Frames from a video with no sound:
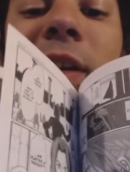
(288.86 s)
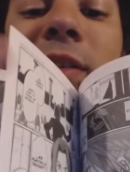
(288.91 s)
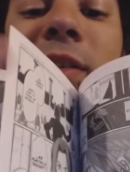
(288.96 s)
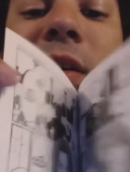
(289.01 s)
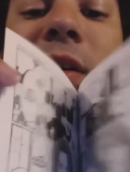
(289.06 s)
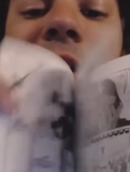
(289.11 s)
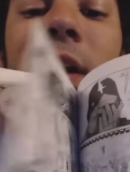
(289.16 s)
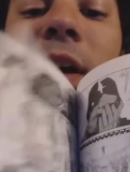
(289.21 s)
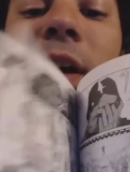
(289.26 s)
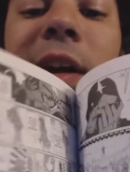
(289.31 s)
you guys
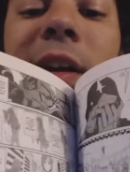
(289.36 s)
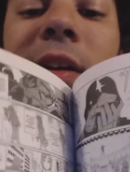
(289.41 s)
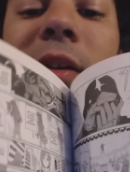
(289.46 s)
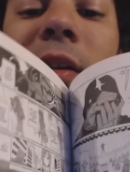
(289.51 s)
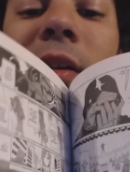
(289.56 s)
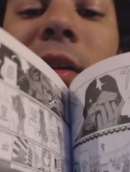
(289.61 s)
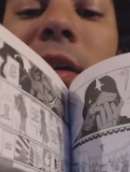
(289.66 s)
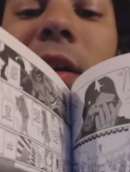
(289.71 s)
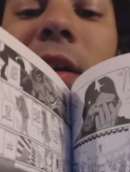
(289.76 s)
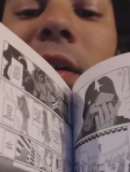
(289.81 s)
saw
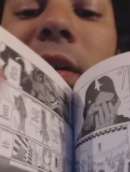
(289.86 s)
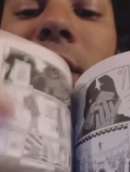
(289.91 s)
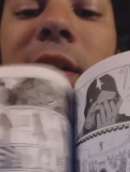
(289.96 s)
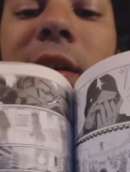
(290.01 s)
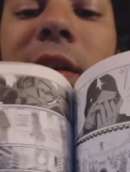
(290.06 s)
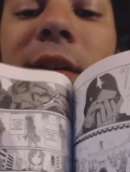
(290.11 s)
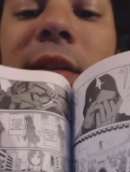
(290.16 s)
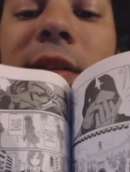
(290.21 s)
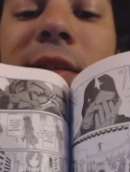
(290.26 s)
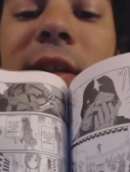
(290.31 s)
Eagle, I
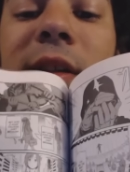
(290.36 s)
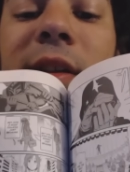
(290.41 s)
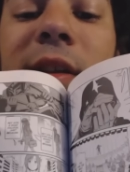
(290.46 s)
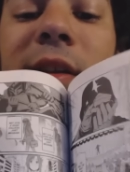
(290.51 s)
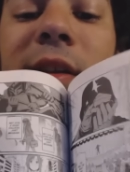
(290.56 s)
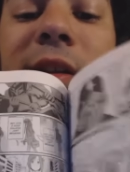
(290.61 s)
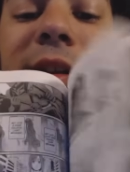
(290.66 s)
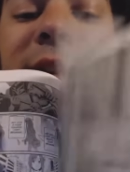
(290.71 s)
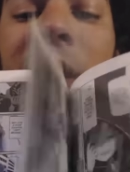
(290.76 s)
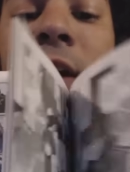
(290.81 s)
think. At least I
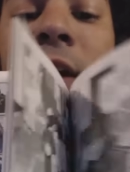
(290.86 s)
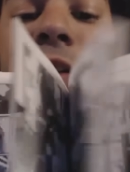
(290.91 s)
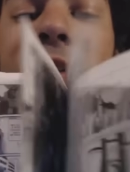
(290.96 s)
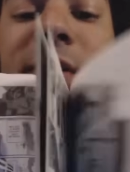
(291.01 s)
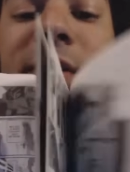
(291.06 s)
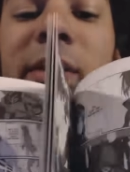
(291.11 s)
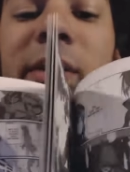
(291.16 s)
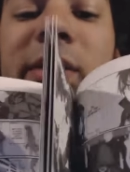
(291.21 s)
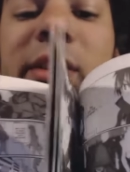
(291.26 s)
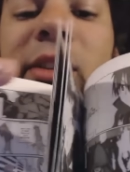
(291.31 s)
think you did.
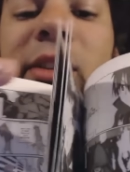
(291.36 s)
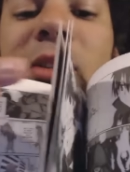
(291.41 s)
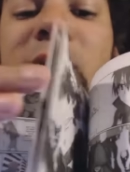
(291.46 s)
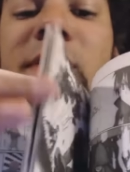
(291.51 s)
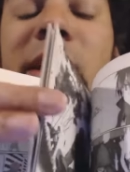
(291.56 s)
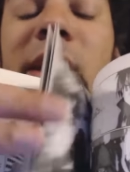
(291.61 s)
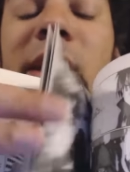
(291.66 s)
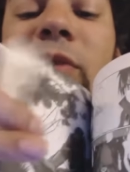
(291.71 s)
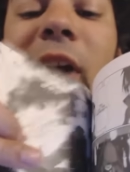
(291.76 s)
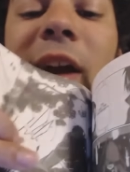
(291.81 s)
So you, you
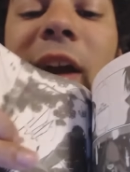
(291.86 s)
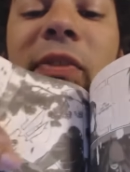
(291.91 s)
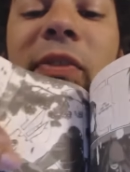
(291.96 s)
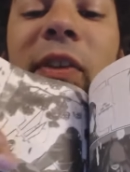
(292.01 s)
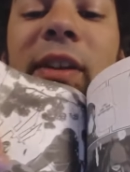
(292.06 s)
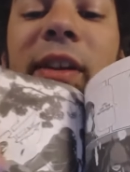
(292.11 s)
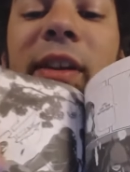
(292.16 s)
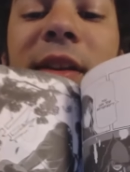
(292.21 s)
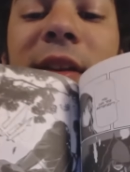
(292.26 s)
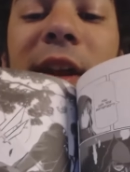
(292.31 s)
see right
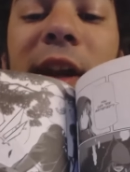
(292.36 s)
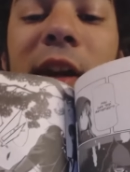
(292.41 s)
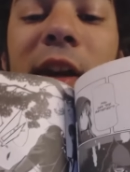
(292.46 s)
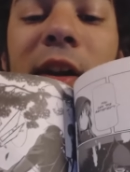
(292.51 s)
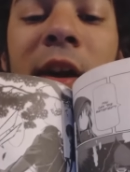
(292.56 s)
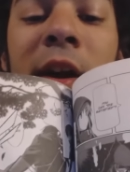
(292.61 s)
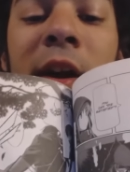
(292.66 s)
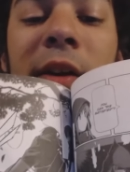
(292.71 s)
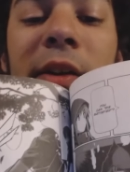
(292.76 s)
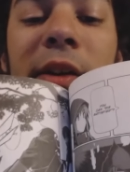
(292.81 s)
then and
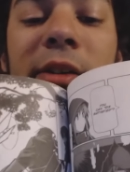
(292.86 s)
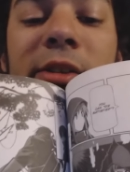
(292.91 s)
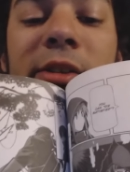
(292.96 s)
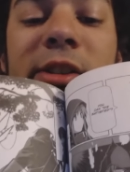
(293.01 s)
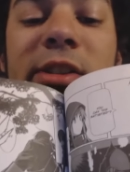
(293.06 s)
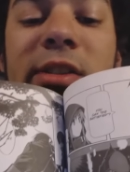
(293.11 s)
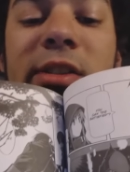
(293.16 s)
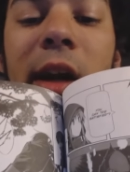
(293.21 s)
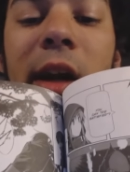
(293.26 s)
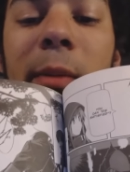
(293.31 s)
there,
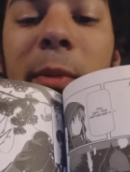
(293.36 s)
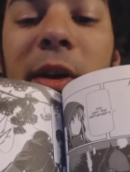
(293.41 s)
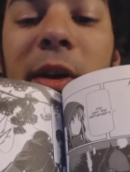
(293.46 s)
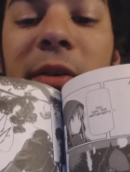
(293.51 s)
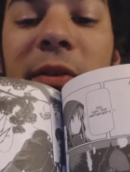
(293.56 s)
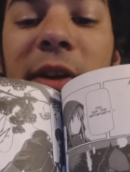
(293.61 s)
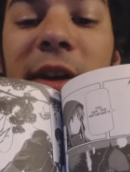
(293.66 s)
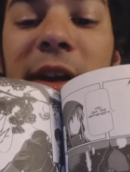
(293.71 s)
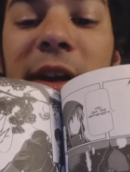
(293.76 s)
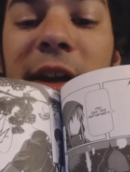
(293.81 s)
there's some
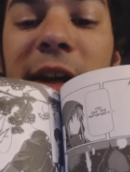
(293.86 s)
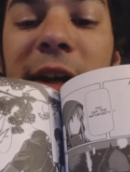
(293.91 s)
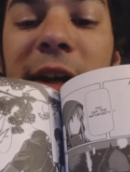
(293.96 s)
of